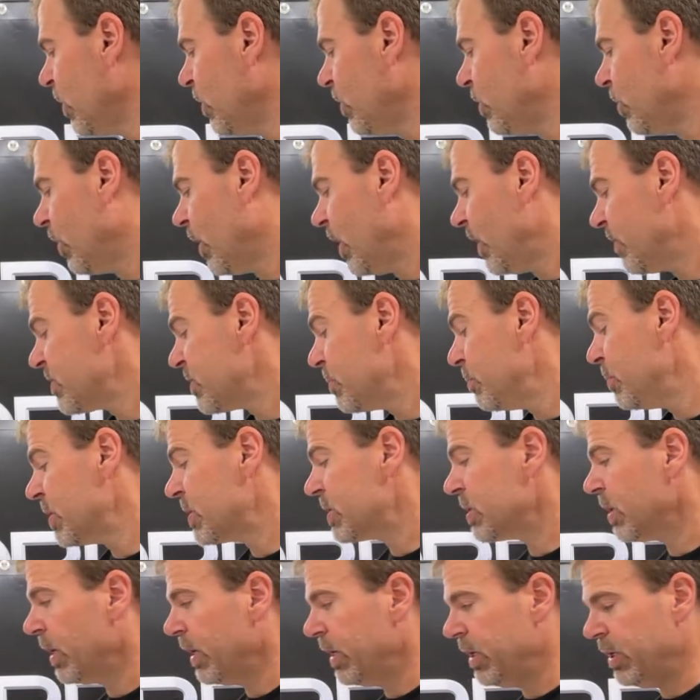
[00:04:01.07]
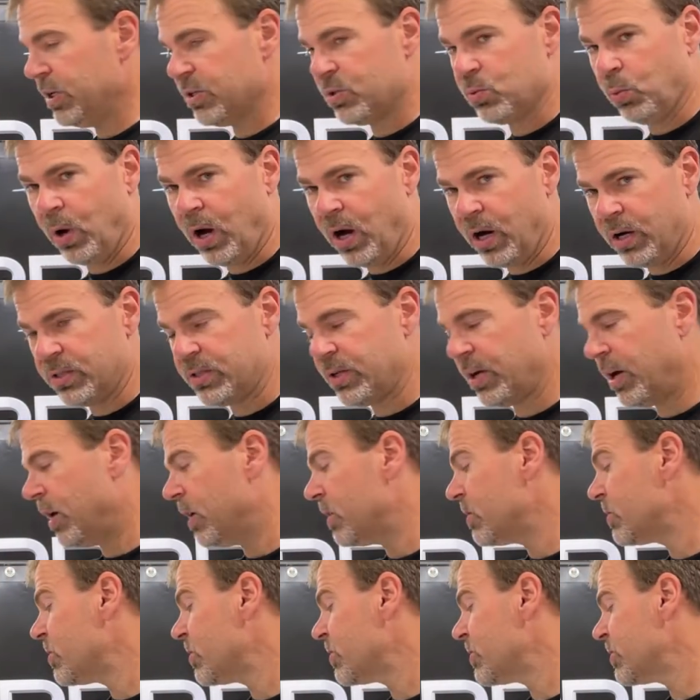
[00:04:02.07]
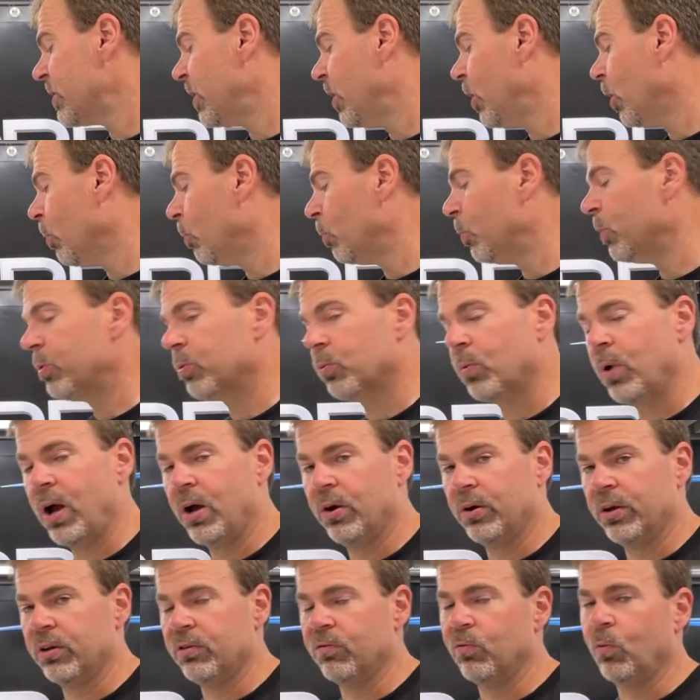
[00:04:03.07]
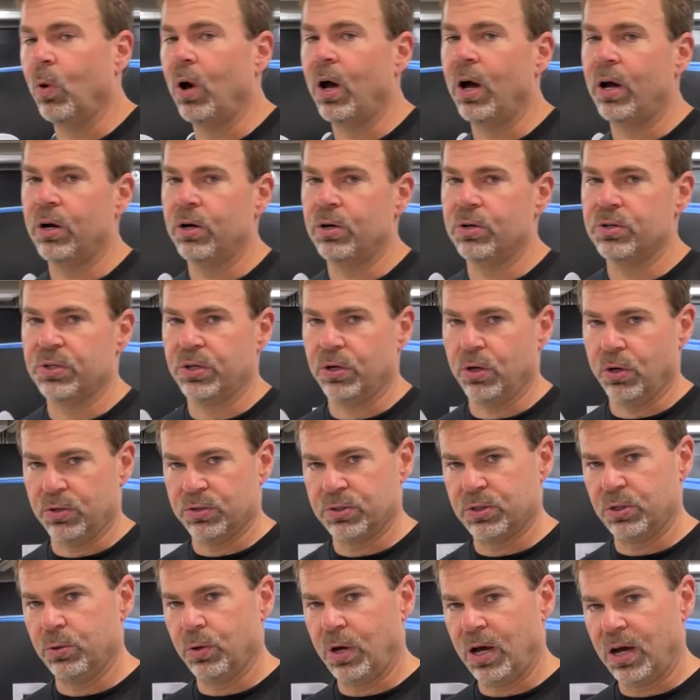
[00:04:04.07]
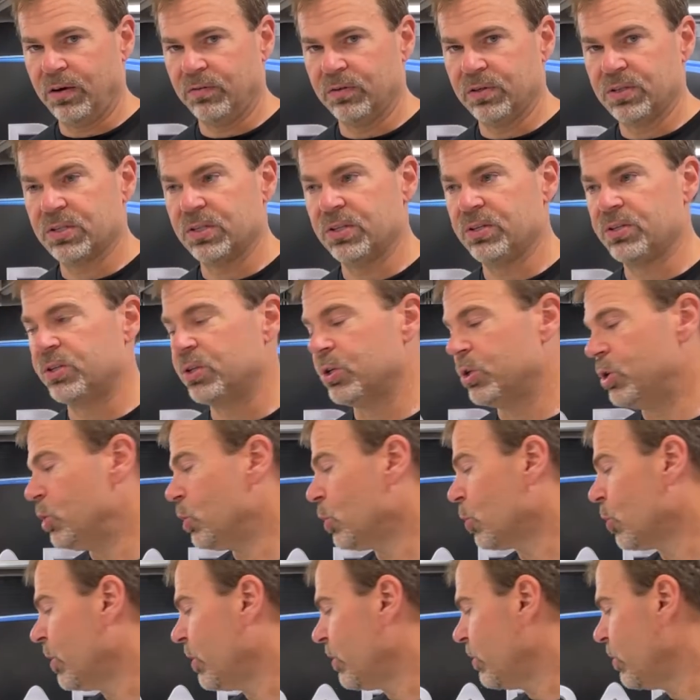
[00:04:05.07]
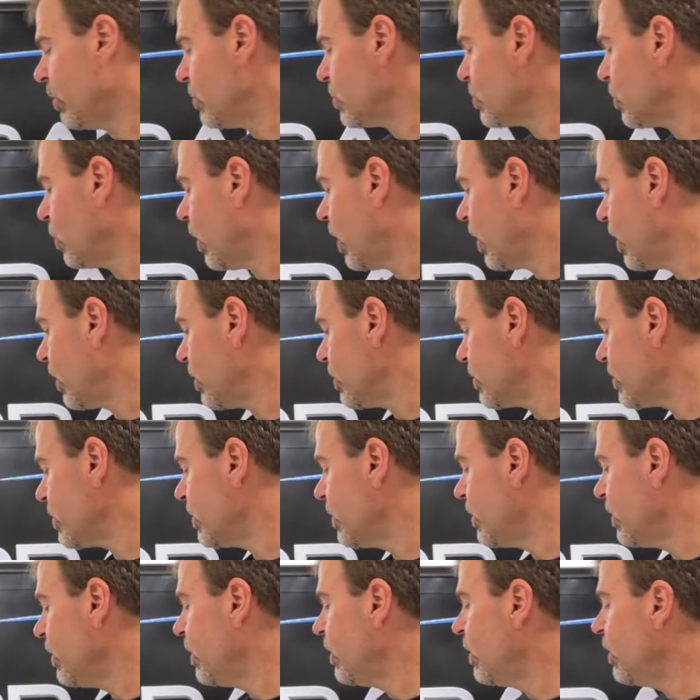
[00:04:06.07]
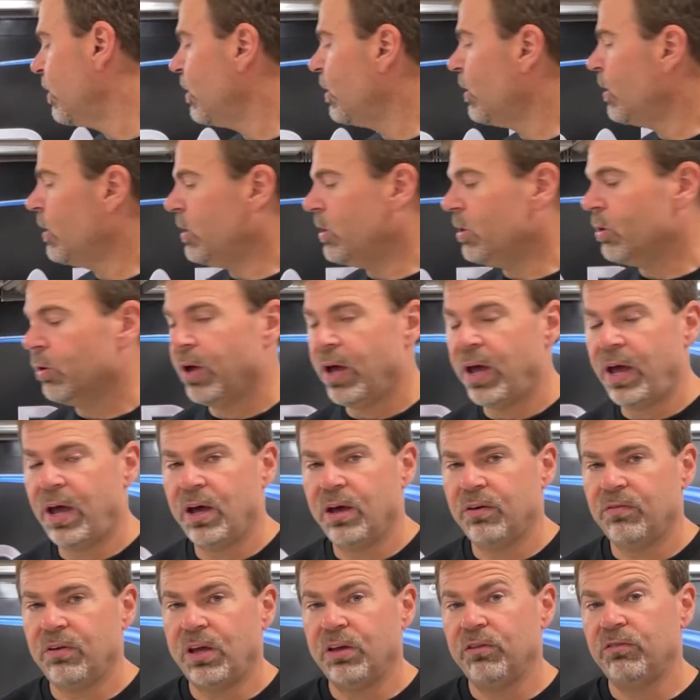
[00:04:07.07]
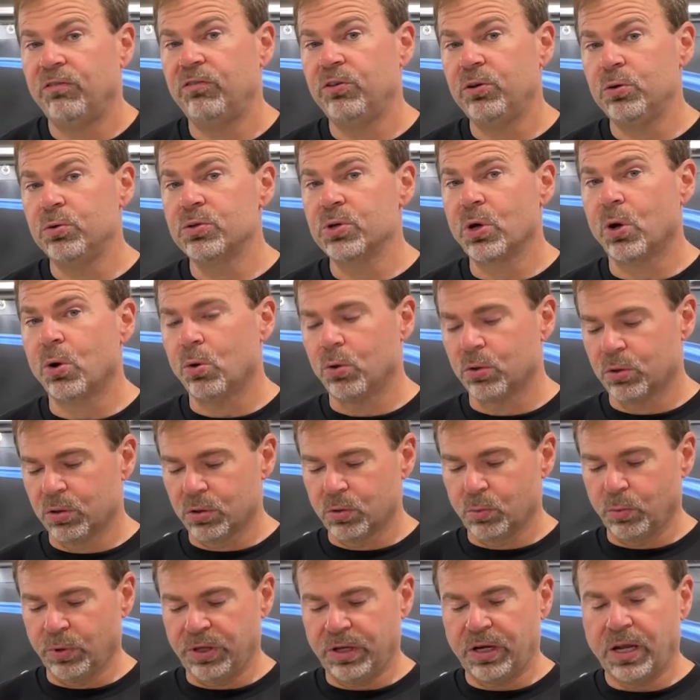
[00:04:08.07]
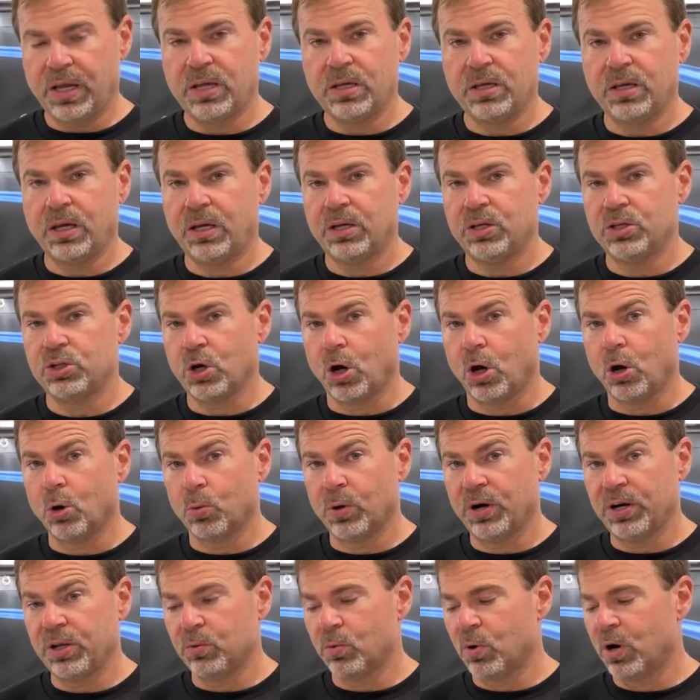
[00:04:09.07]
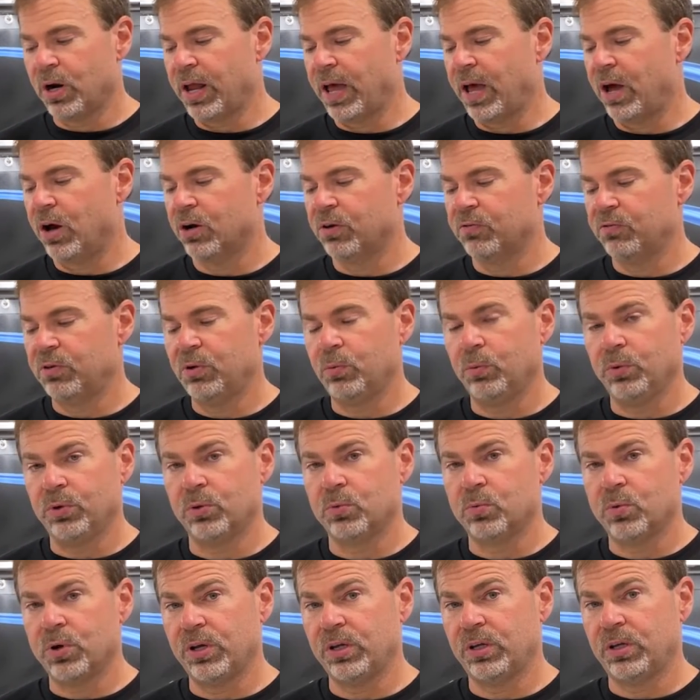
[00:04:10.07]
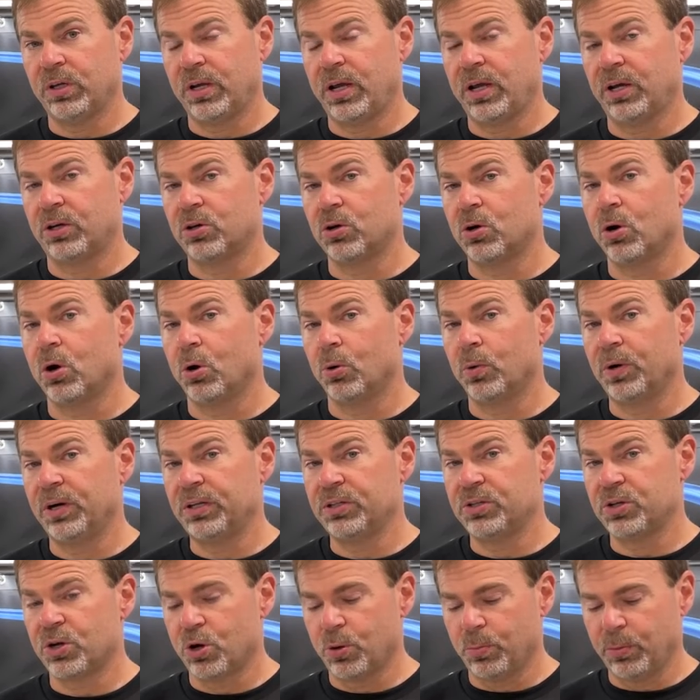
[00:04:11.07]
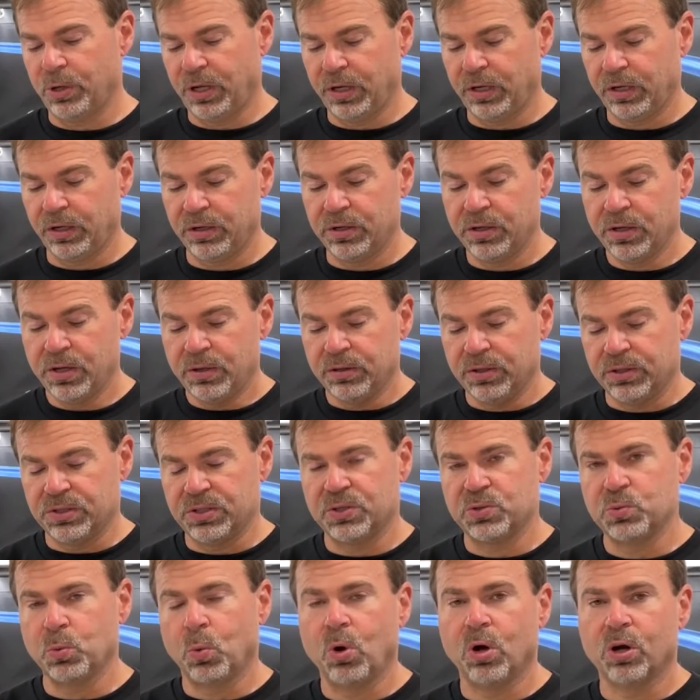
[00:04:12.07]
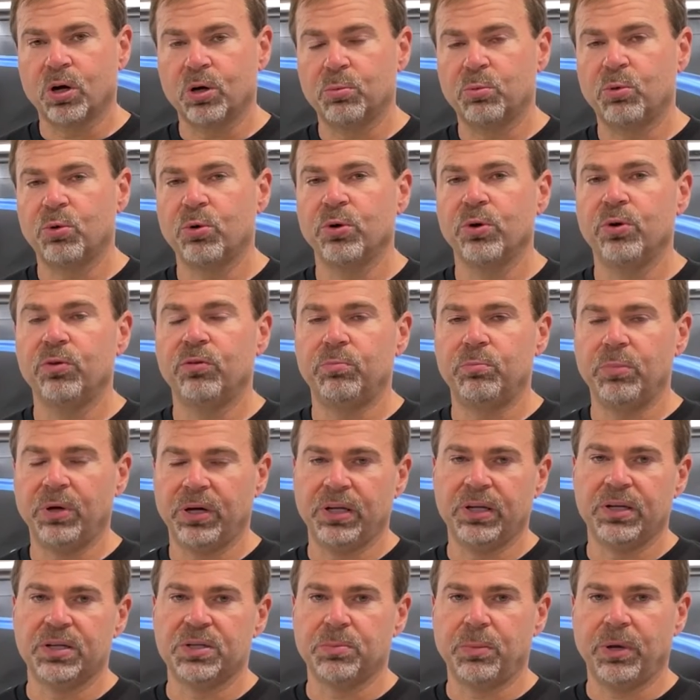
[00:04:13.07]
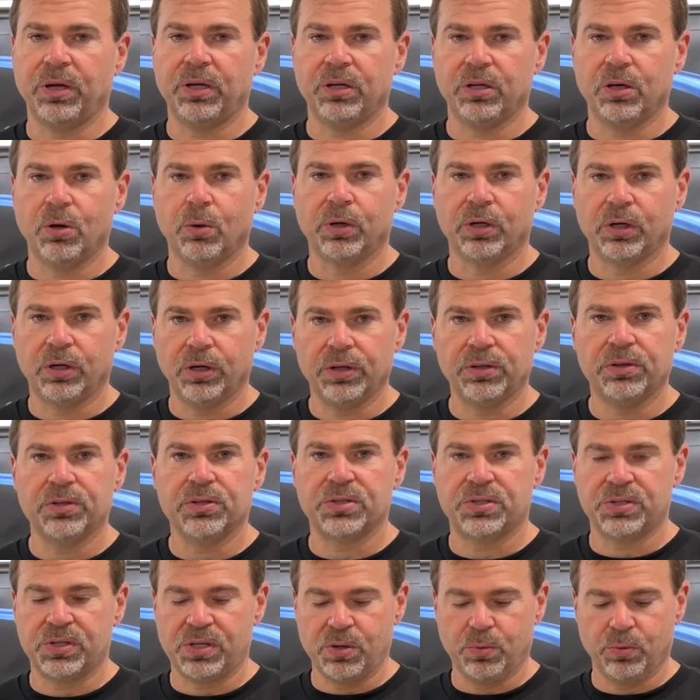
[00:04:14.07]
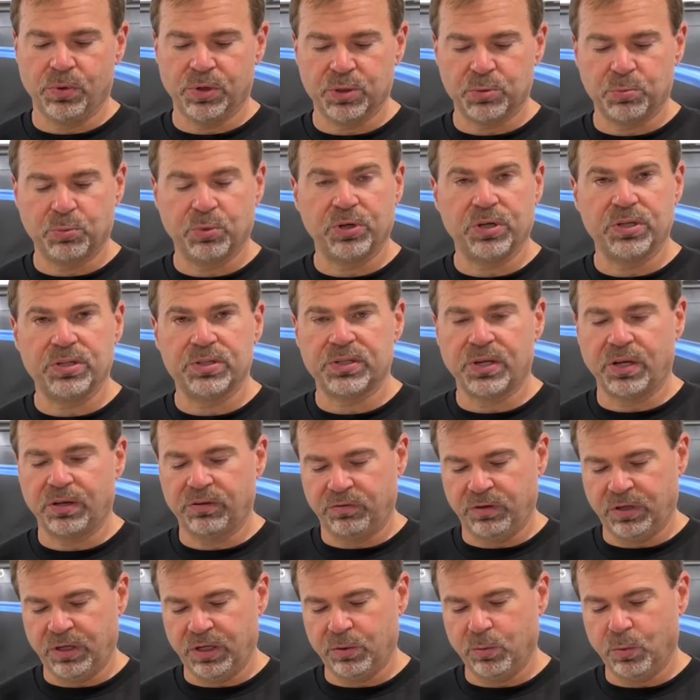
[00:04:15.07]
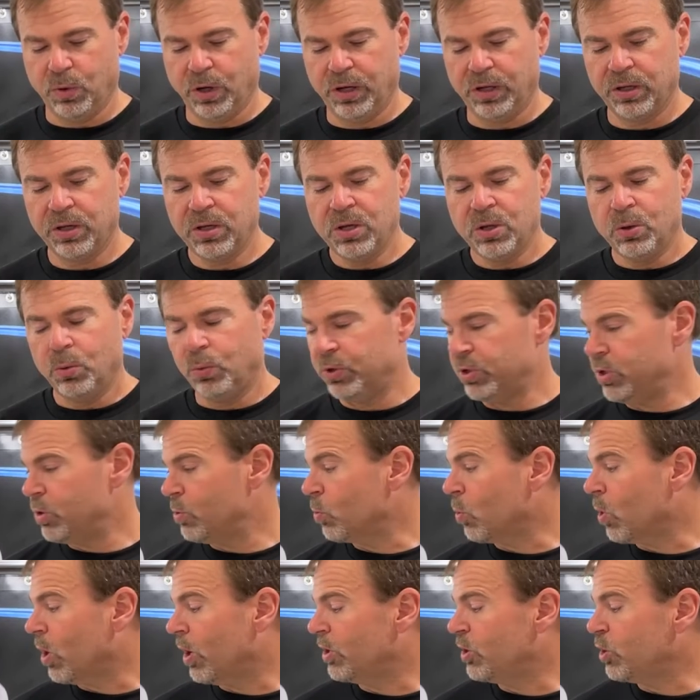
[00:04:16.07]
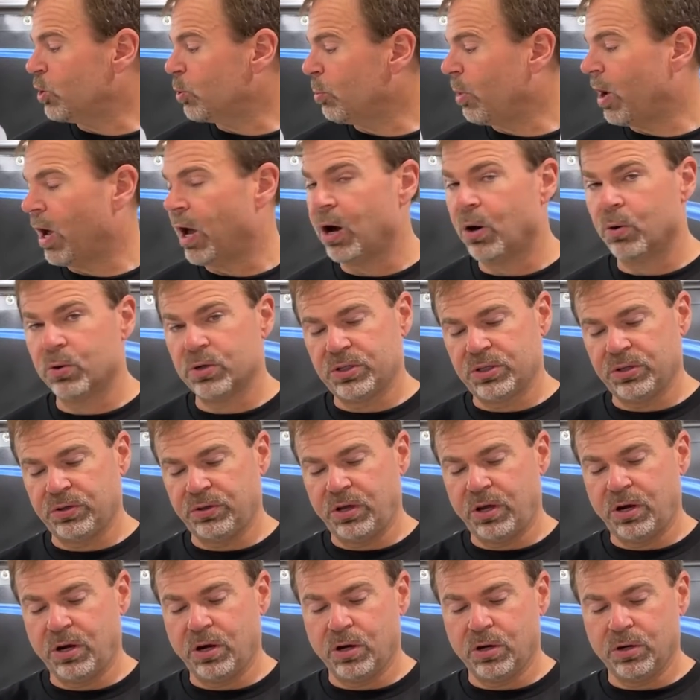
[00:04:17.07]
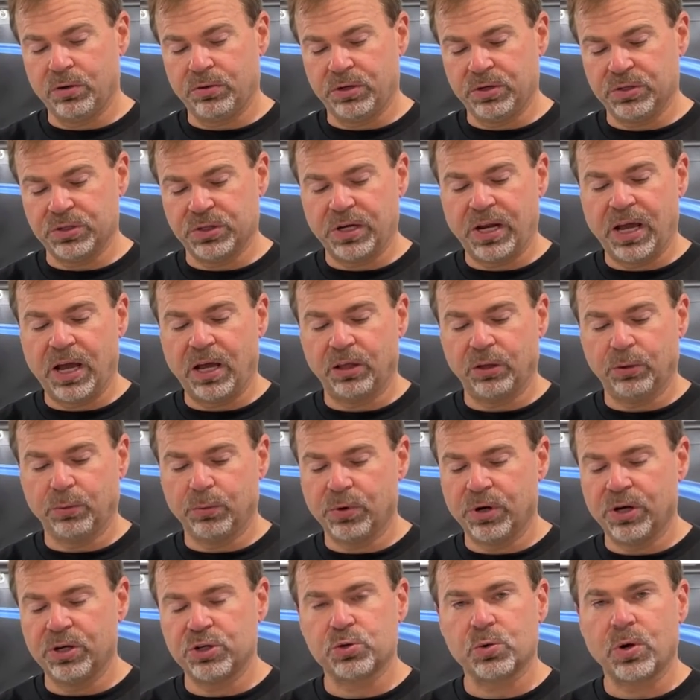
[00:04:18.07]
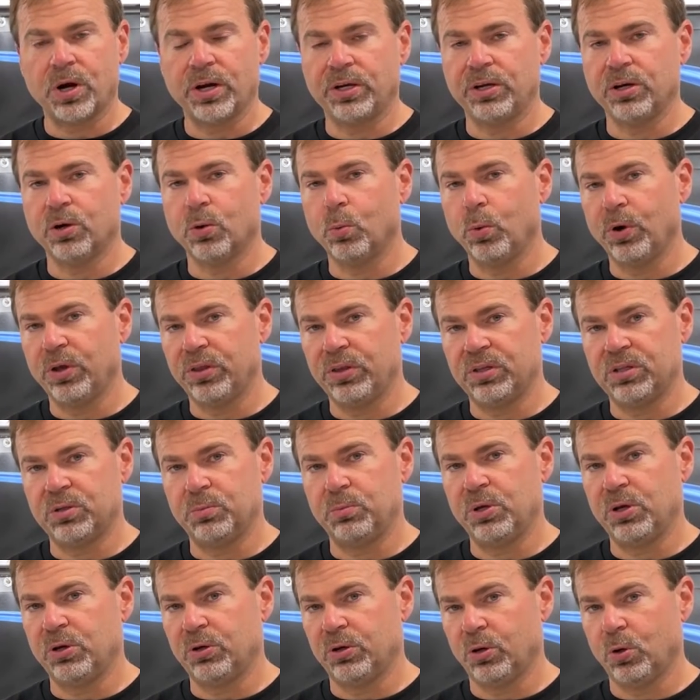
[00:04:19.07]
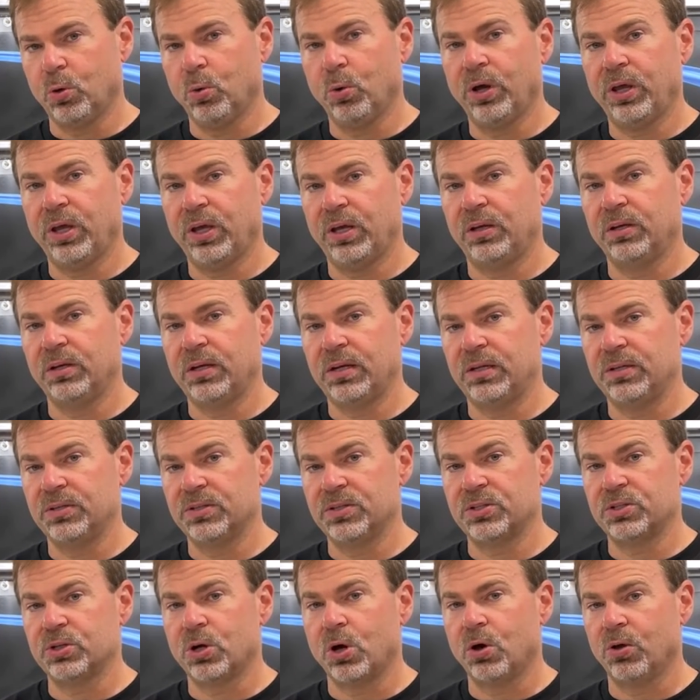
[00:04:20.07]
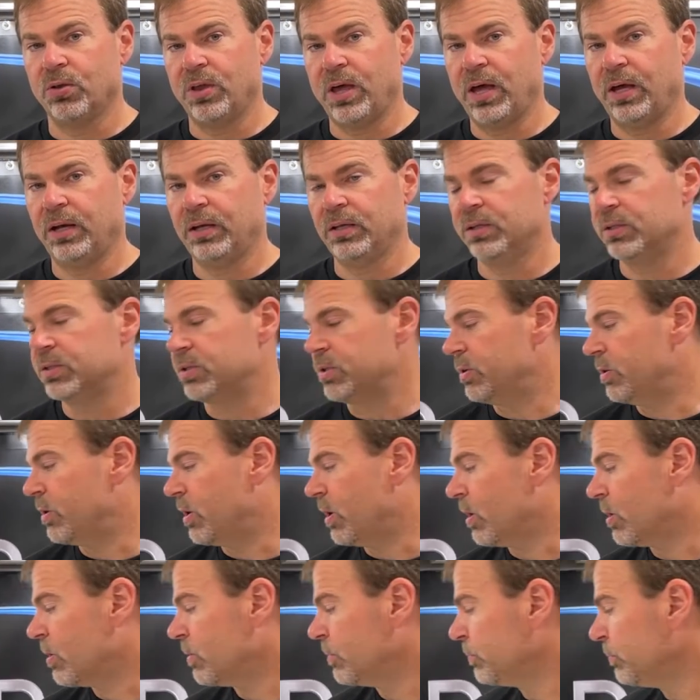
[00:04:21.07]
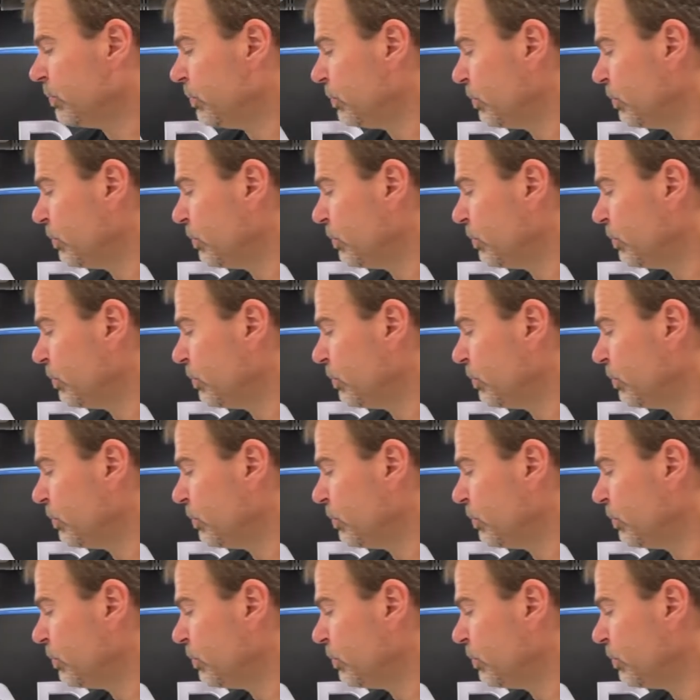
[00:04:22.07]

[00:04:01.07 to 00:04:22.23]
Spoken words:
You'll have some miscellaneous wire ties just to help with routing of wires and also obviously securing those wires. You'll have a fuse holder with an 8-gauge already run out of it with a ring connector already terminated. This is waterproof, but it is made to go underneath the seat where it's pretty safe anyway. When you run your power to there, there's an Allen wrench right here with it to be able to go ahead and install that into there.